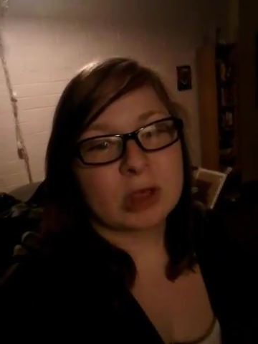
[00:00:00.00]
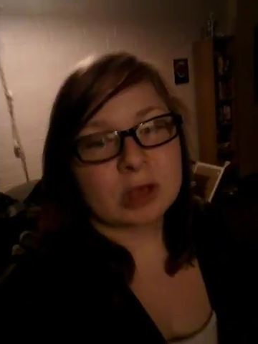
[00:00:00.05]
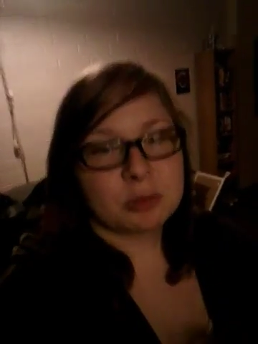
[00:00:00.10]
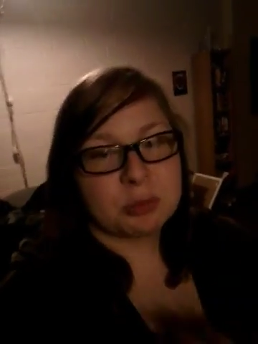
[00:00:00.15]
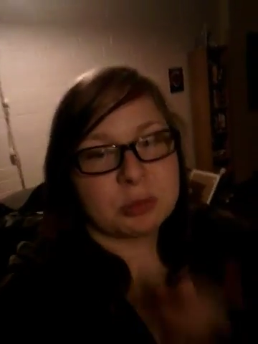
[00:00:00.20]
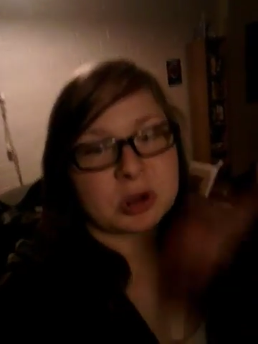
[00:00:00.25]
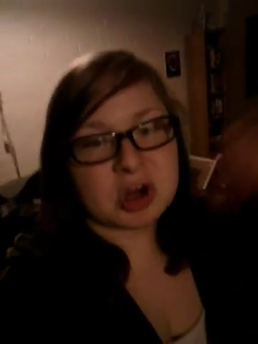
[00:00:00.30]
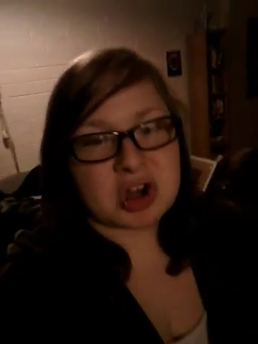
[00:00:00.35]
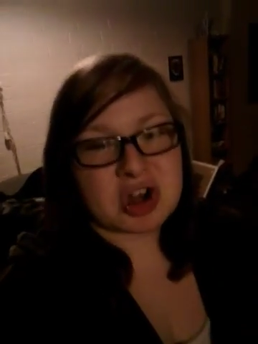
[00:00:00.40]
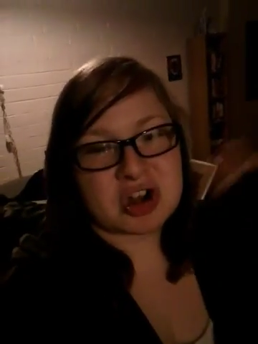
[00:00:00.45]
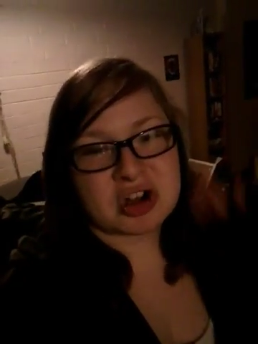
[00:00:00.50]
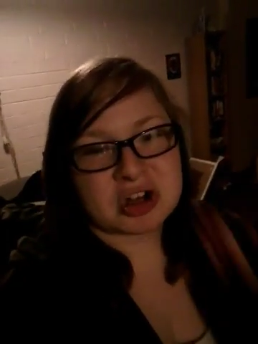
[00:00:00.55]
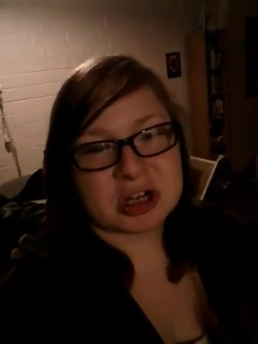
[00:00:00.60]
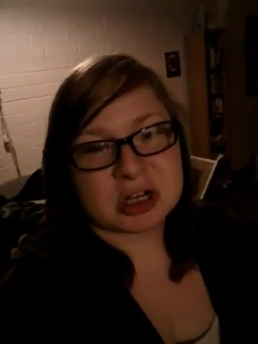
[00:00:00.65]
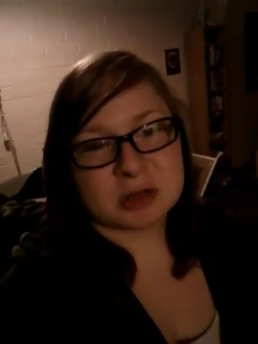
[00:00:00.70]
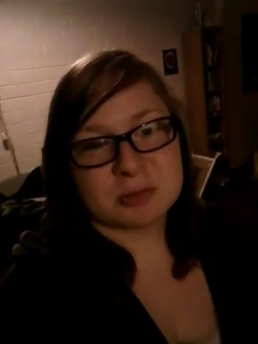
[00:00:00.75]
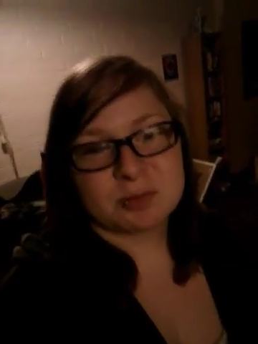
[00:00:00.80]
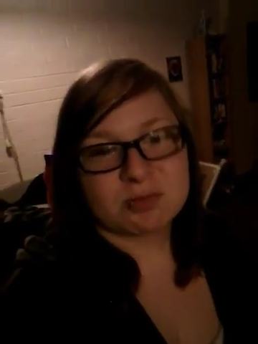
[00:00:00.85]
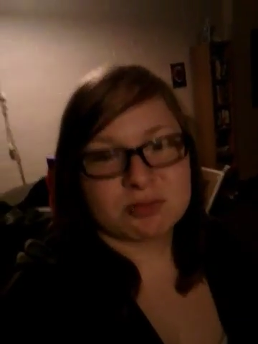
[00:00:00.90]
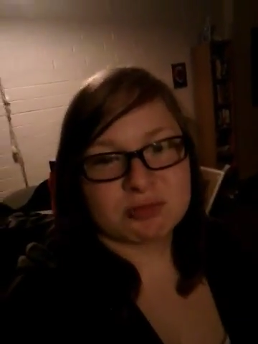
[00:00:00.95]

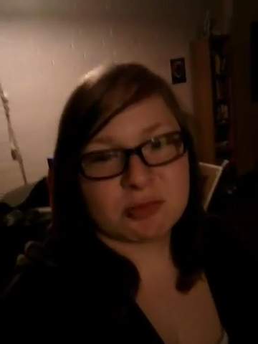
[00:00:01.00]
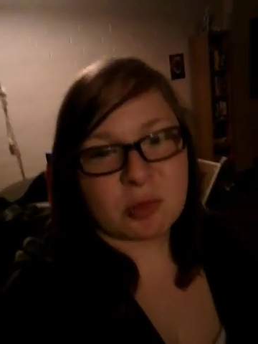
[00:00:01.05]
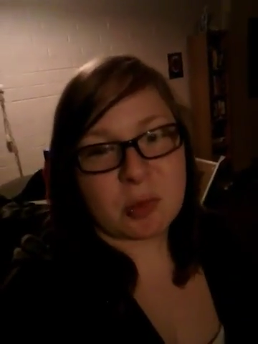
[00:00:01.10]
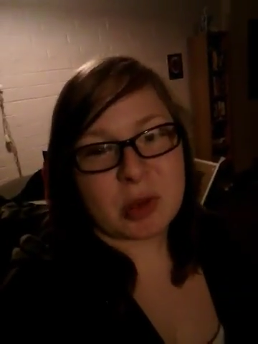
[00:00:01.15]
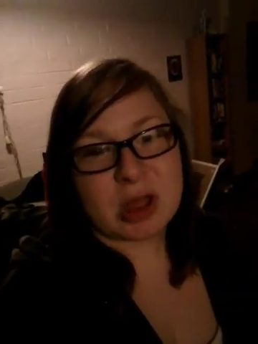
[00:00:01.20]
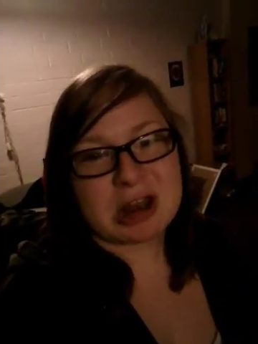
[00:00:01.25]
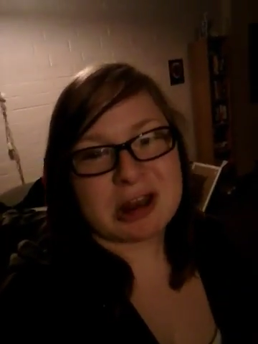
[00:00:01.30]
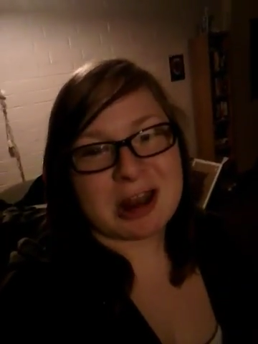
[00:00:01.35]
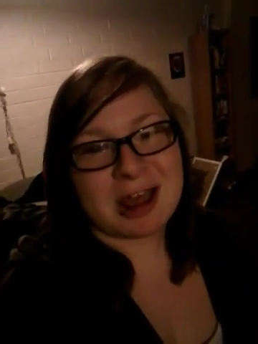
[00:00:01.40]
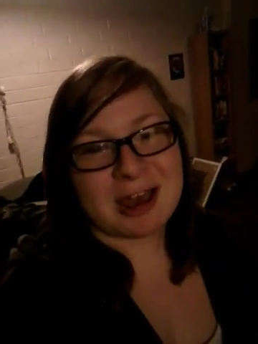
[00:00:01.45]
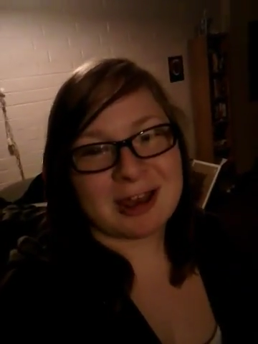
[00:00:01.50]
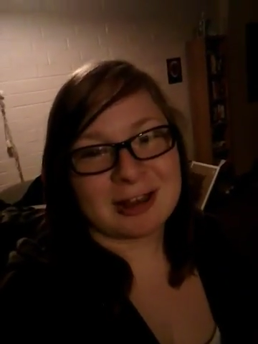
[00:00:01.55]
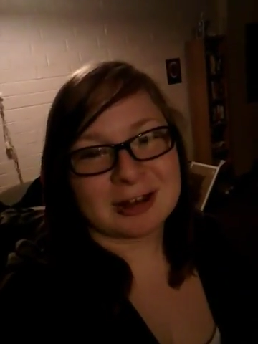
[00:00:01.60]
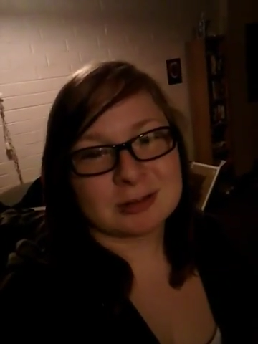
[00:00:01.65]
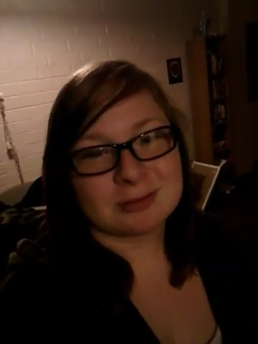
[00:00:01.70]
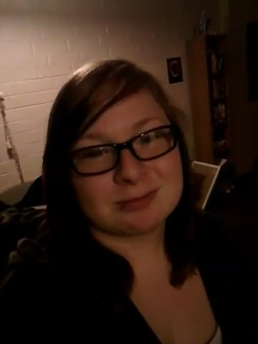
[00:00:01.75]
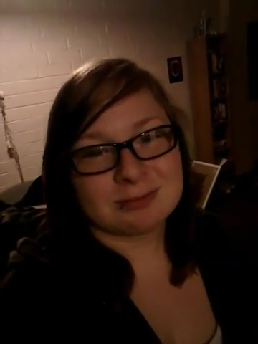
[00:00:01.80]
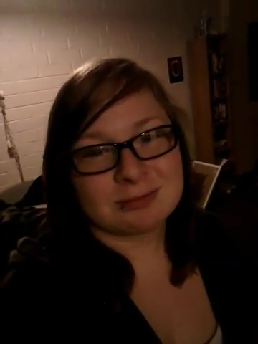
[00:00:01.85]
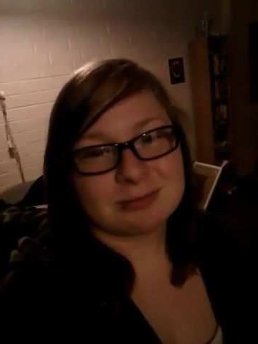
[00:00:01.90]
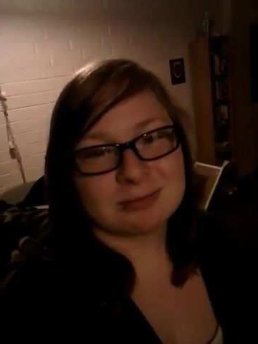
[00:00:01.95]
murder
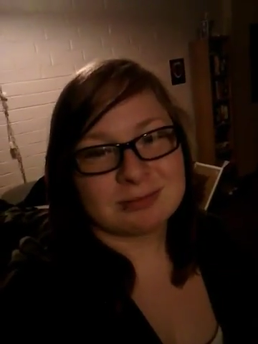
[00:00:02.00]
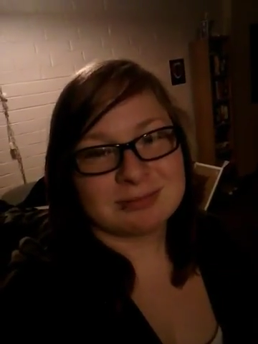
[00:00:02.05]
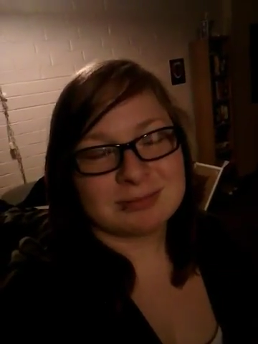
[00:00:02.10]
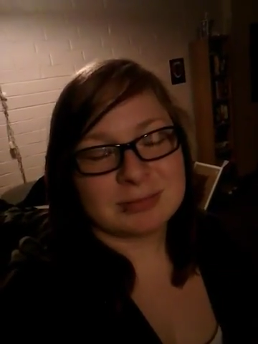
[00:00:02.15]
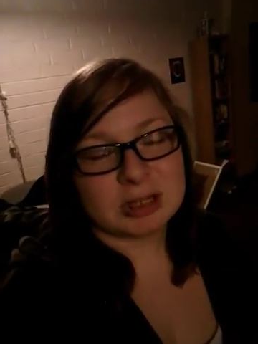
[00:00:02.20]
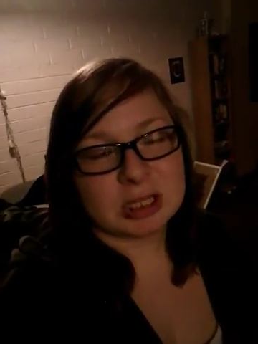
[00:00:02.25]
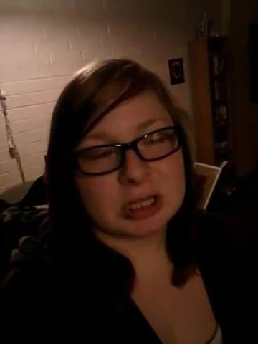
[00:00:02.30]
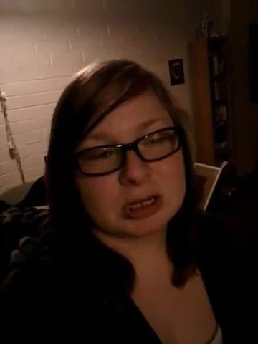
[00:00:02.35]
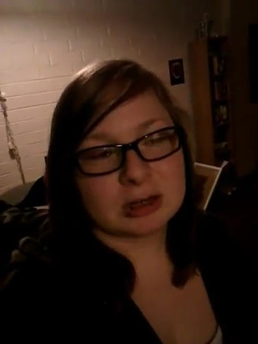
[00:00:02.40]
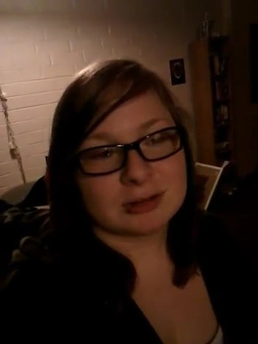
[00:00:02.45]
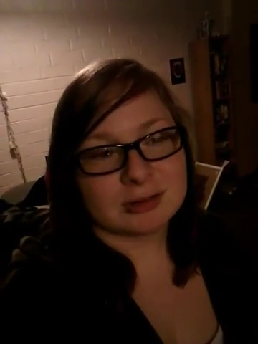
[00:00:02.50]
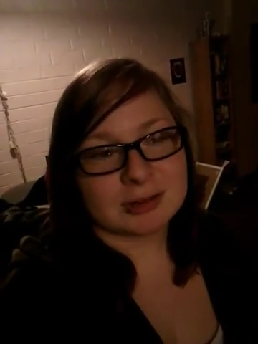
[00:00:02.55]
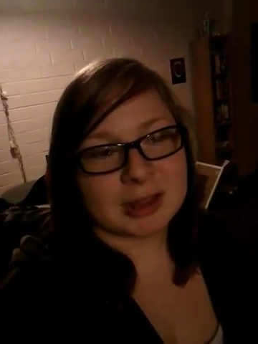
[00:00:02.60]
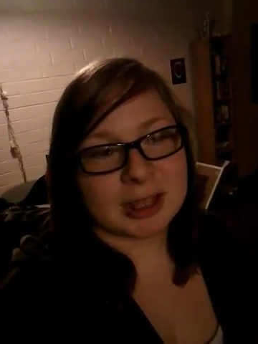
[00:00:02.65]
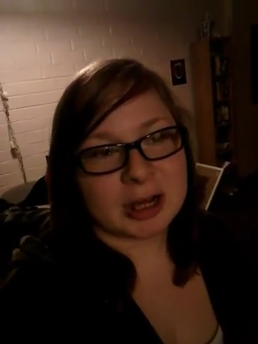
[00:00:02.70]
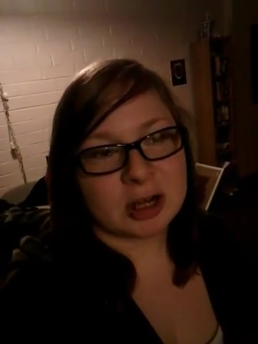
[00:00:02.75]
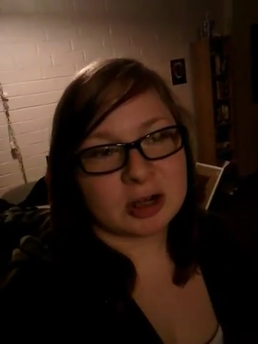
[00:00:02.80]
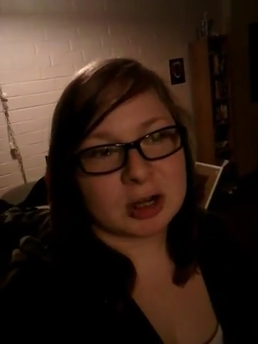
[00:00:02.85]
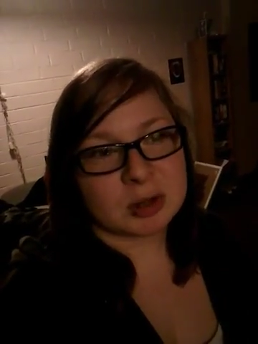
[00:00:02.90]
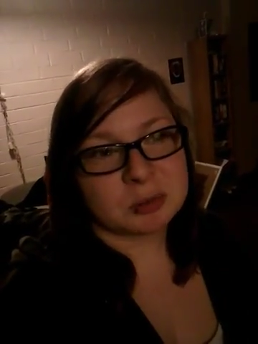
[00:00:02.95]
whatnot yeah, later.